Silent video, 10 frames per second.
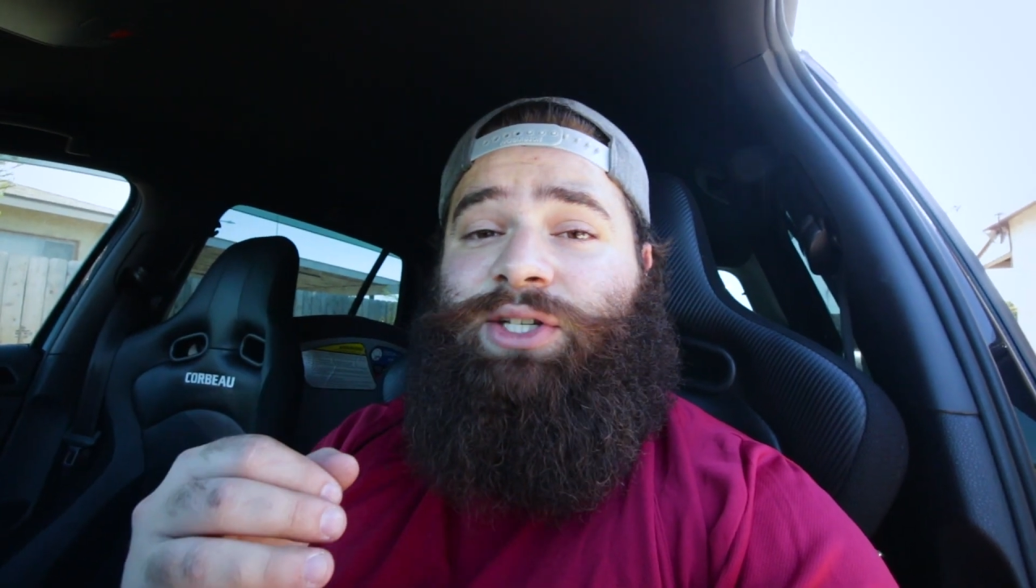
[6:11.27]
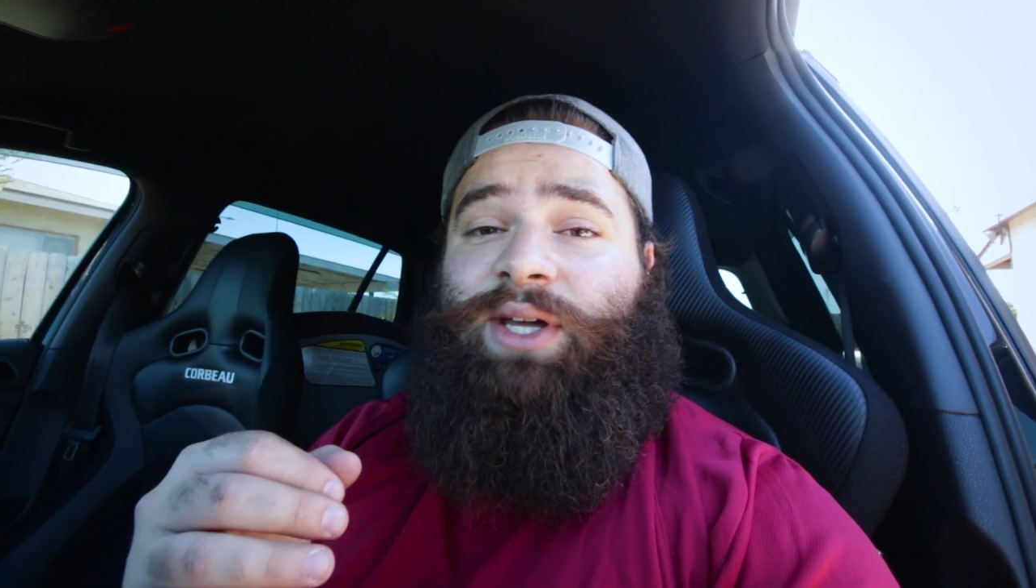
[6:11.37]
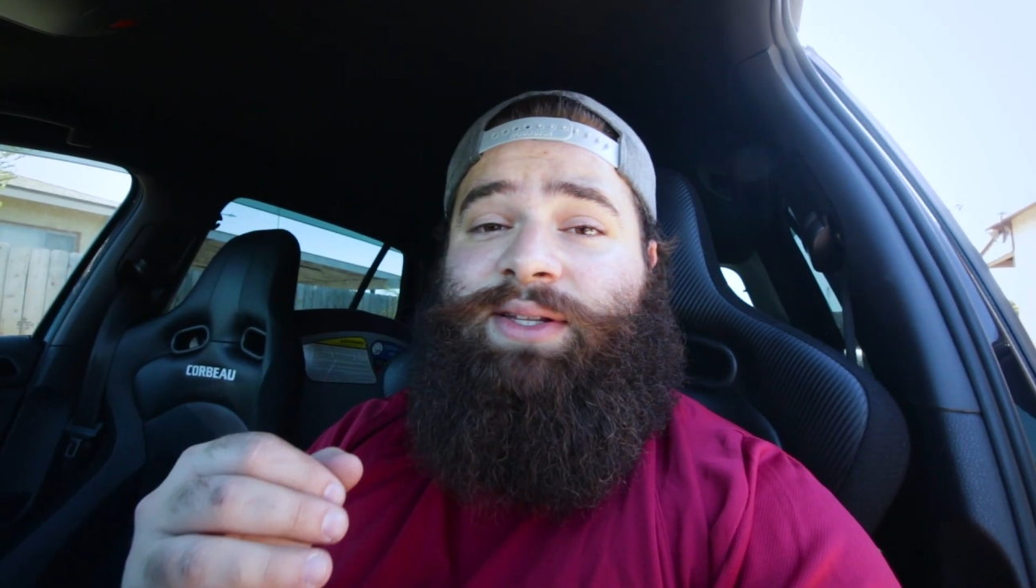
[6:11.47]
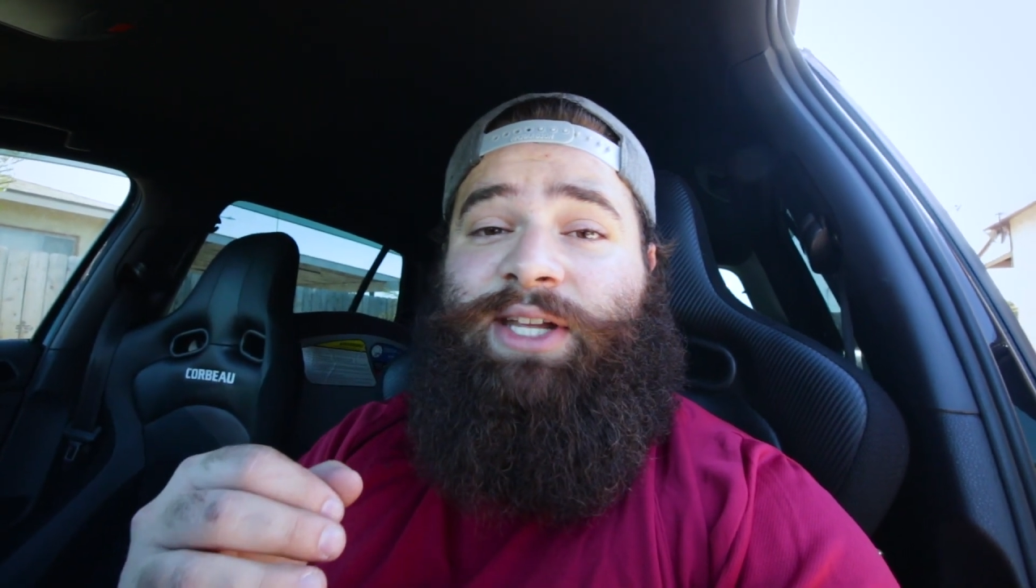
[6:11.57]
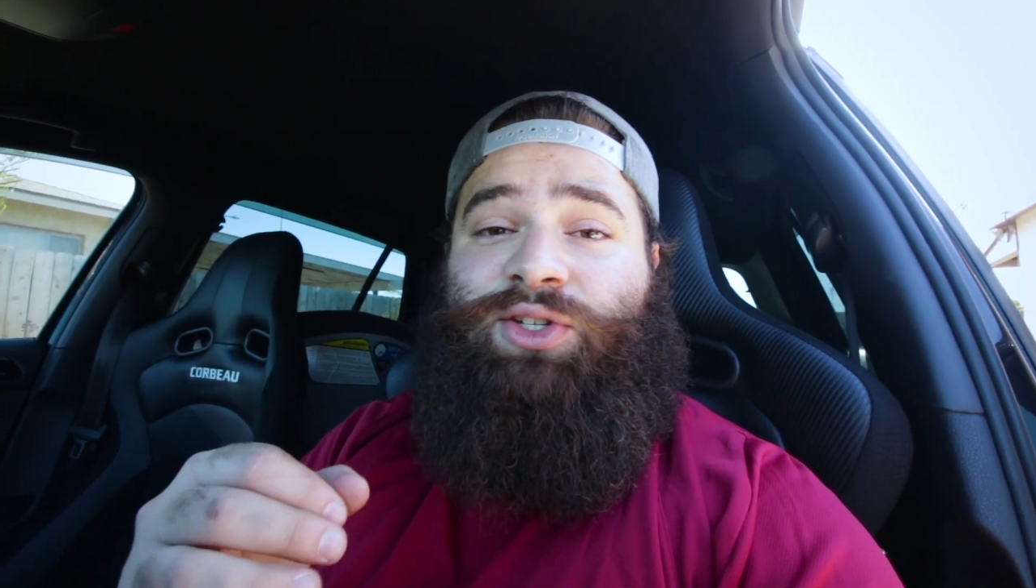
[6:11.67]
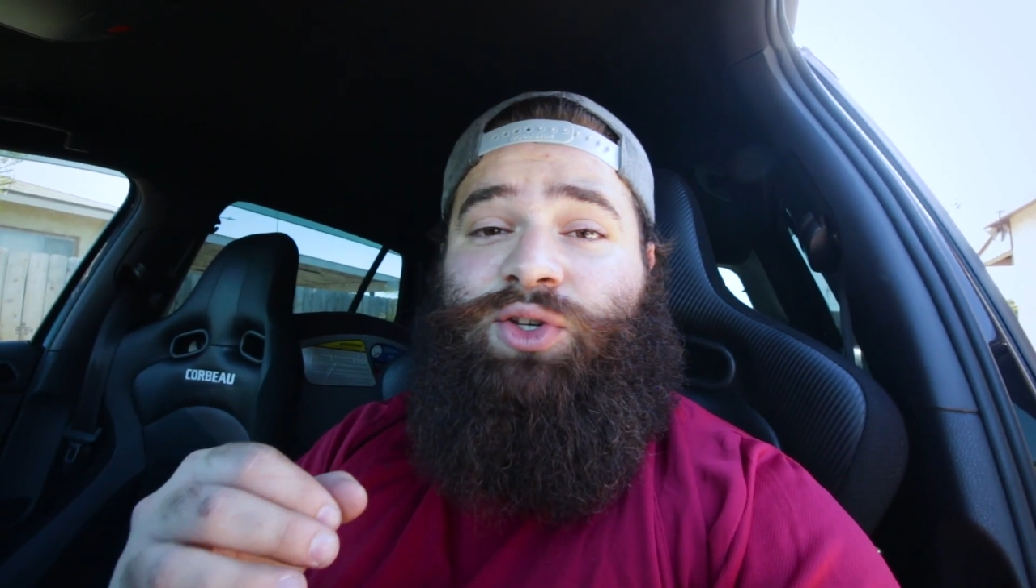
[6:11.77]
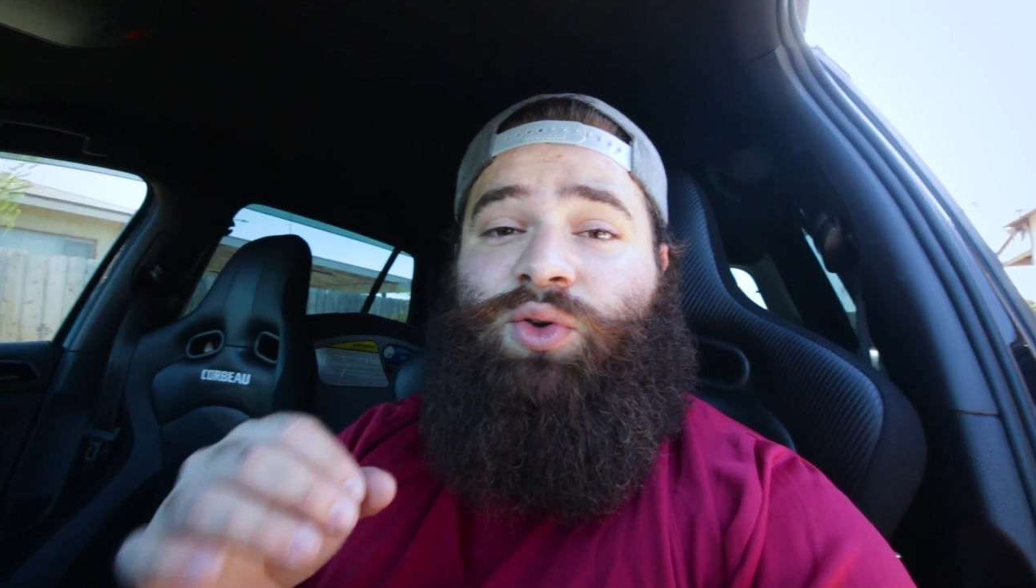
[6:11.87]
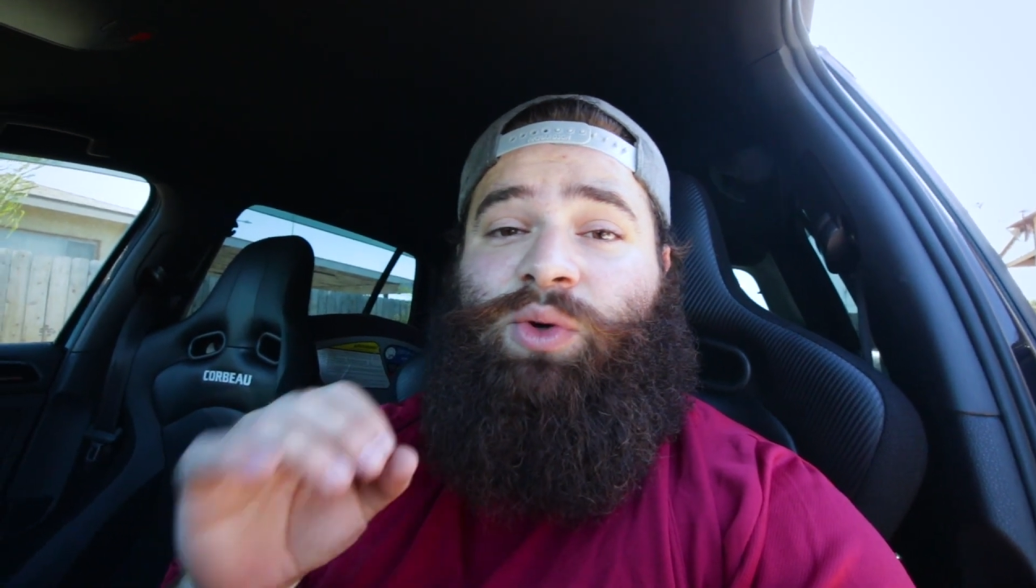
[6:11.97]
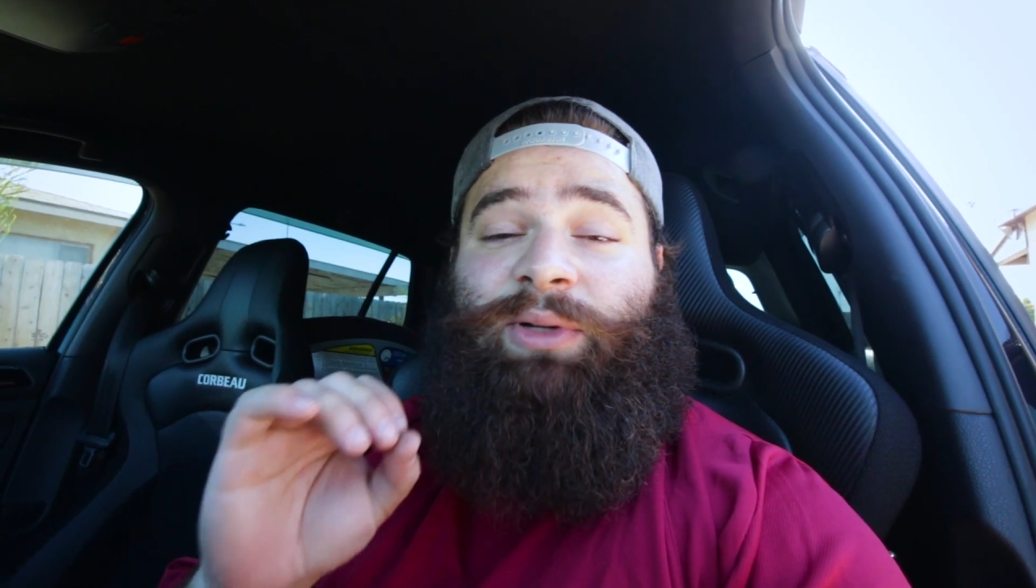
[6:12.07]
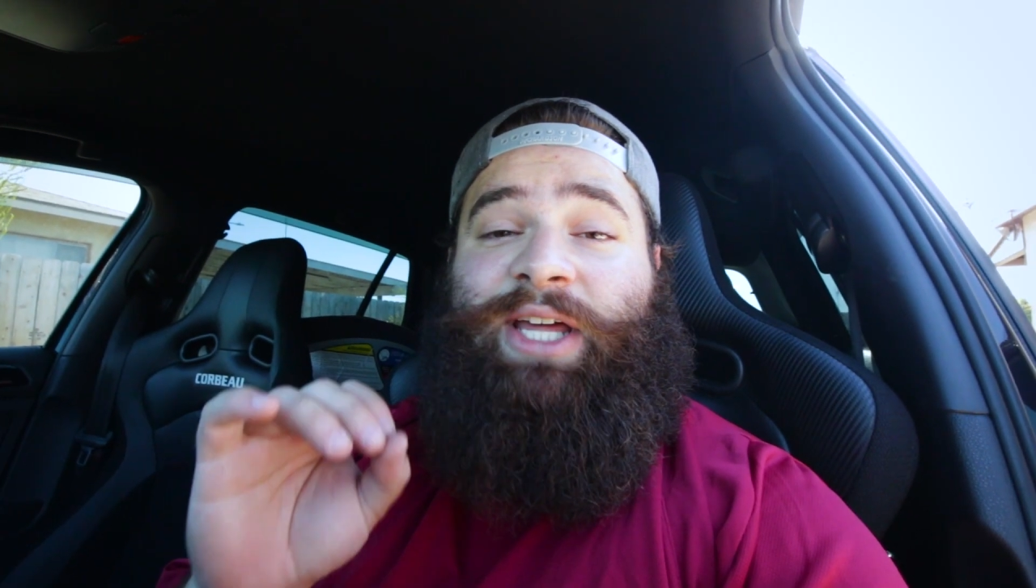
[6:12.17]
just need
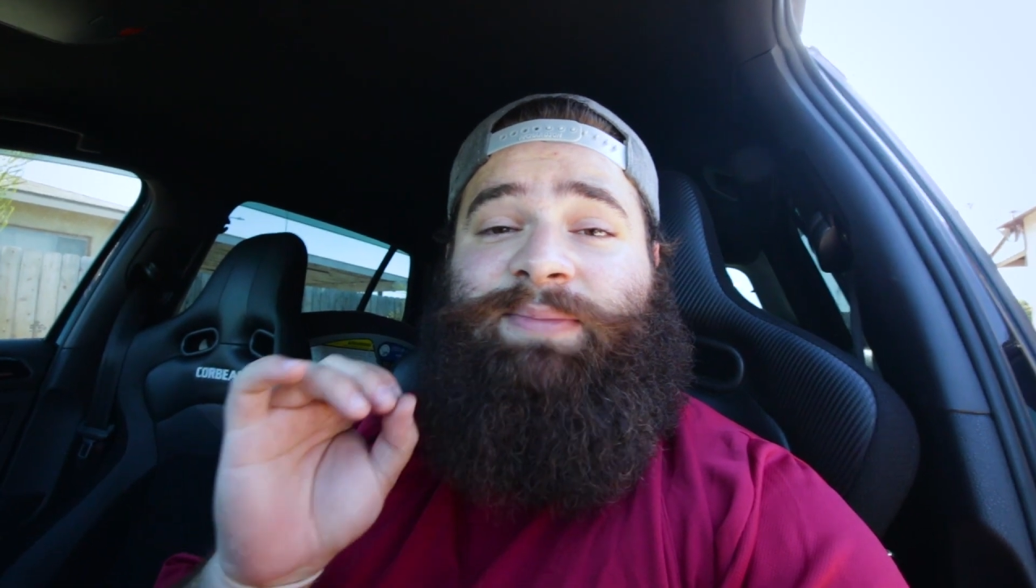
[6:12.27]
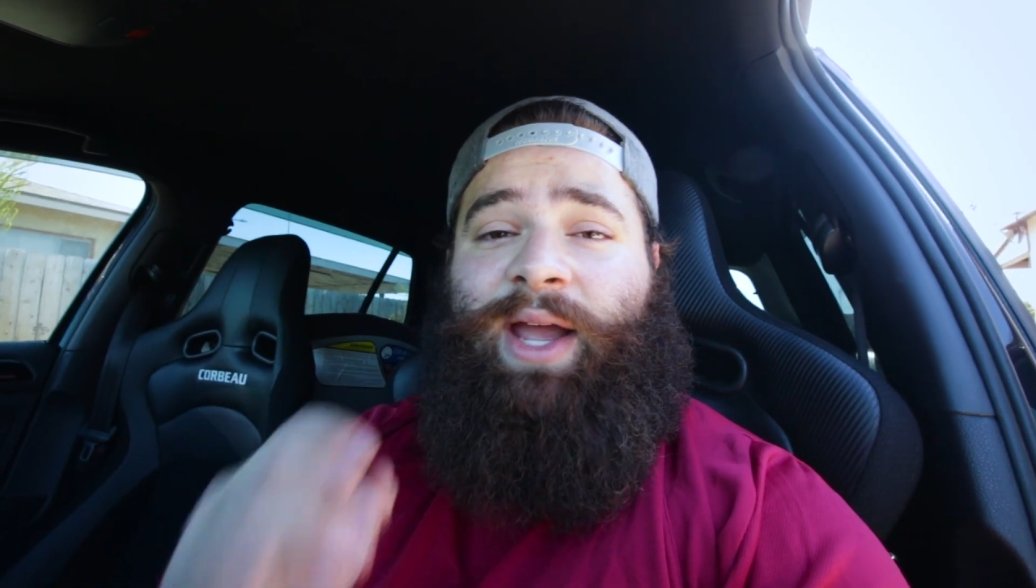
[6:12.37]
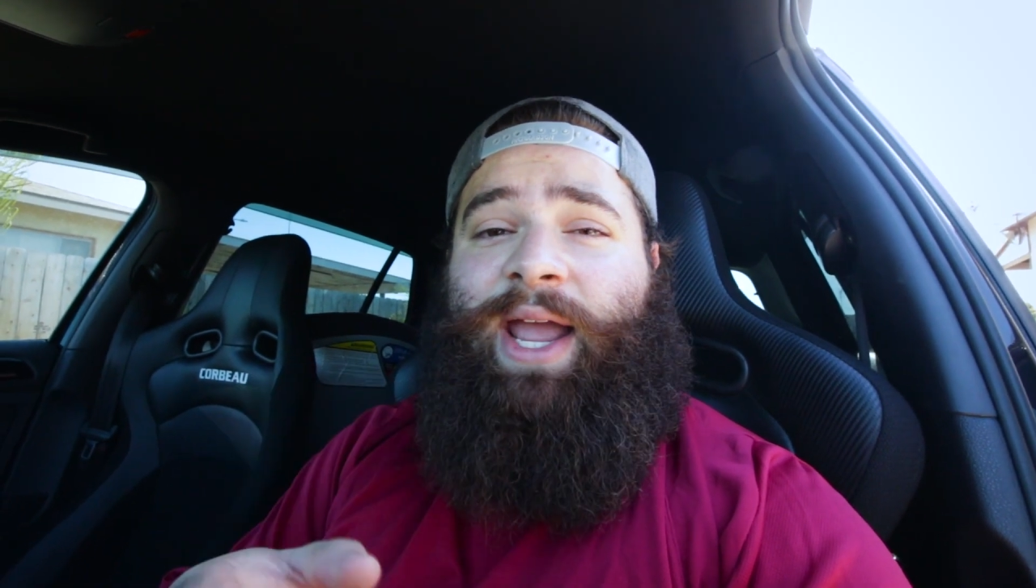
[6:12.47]
to replace my